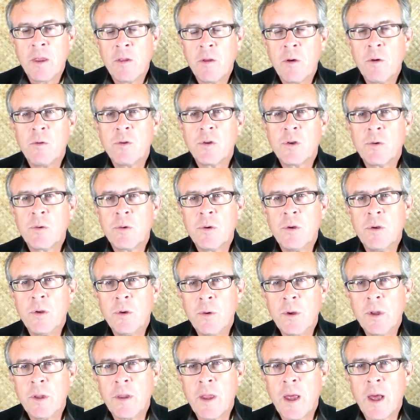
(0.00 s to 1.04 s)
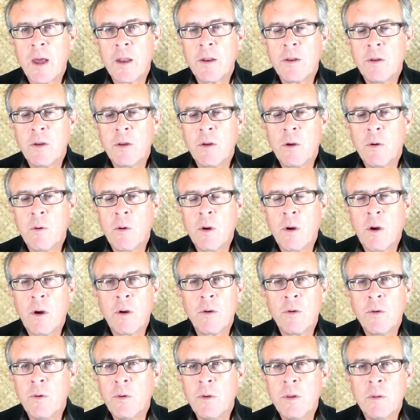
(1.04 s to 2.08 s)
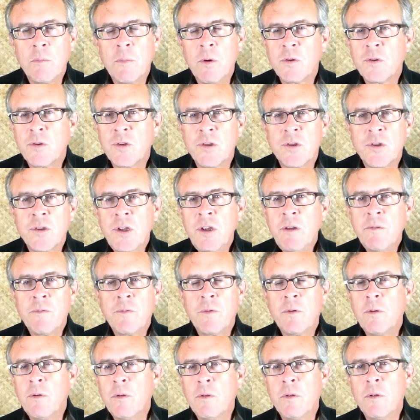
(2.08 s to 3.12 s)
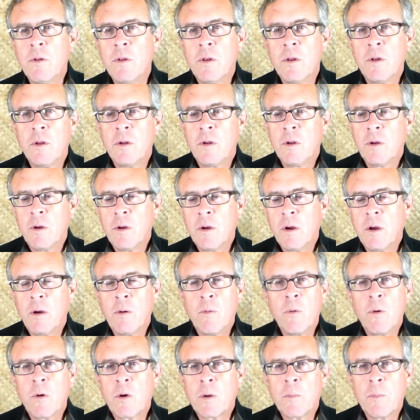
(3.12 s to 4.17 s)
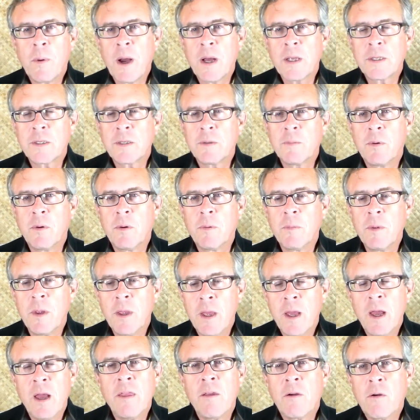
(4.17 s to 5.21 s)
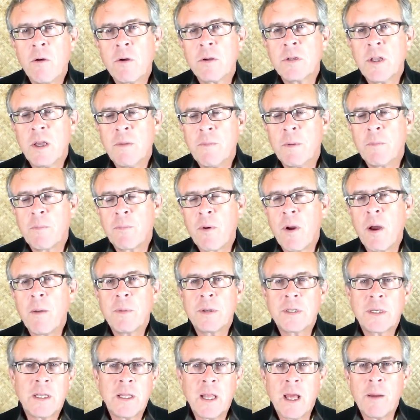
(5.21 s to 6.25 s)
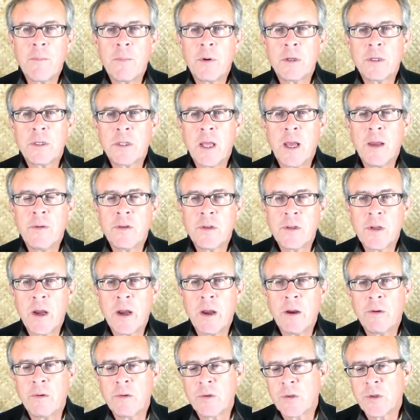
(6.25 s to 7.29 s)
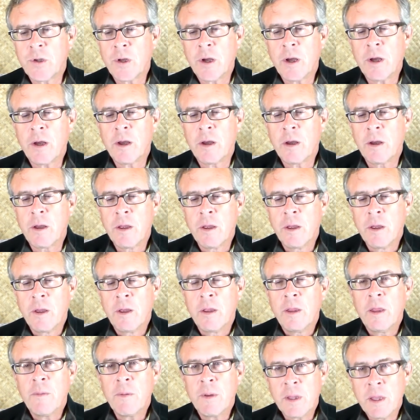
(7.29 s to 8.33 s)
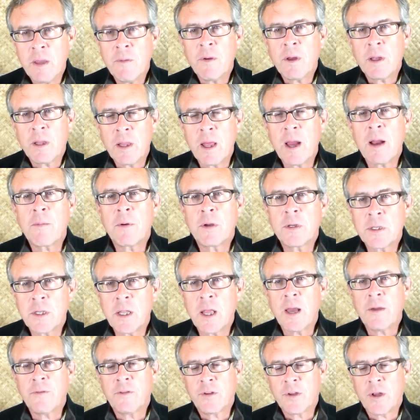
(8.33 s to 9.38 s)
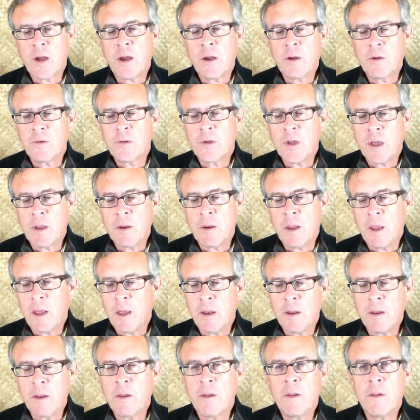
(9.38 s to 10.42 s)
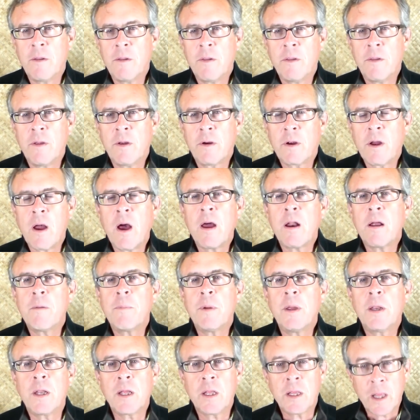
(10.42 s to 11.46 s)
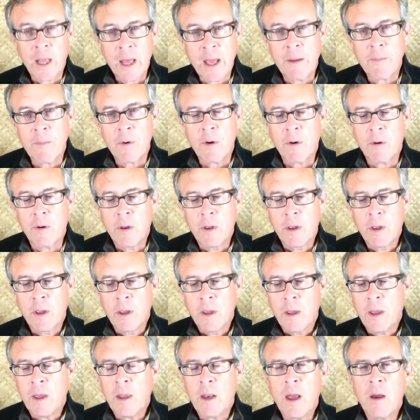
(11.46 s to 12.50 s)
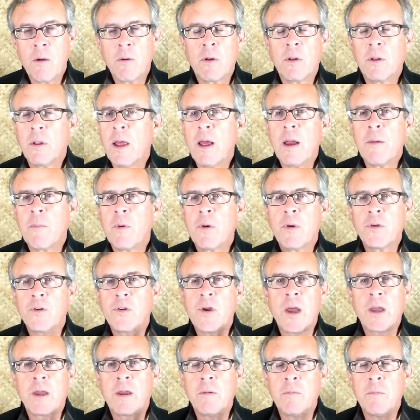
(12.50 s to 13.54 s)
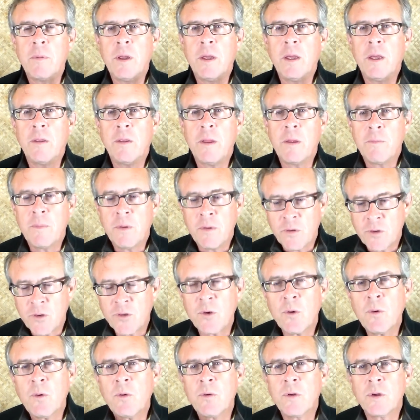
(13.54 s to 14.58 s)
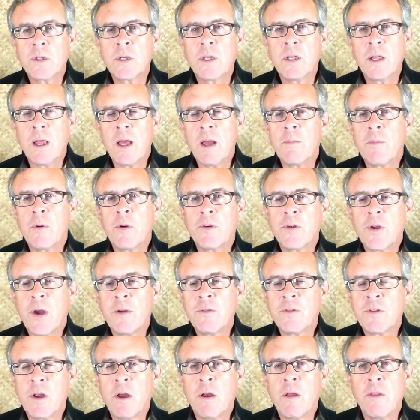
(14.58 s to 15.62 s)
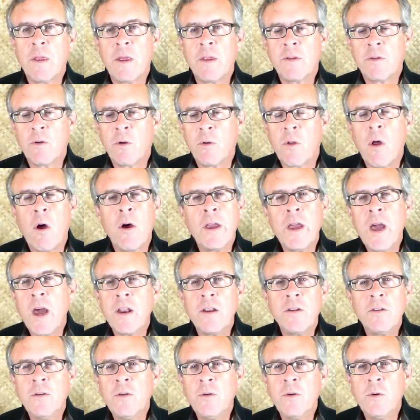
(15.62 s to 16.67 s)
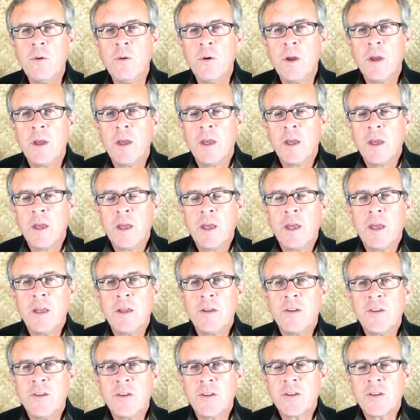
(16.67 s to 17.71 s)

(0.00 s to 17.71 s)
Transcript: Those who are doing that, you know, are, are doing the most deceitful uh, work possible. And of course, they've been promised glamorous lifestyles. Uh, They've been given glamorous lifestyles, and, and they're caught up in glamour and how glamorous I can be. And they've been sold this glamorous lifestyle, and they're told all you got to do is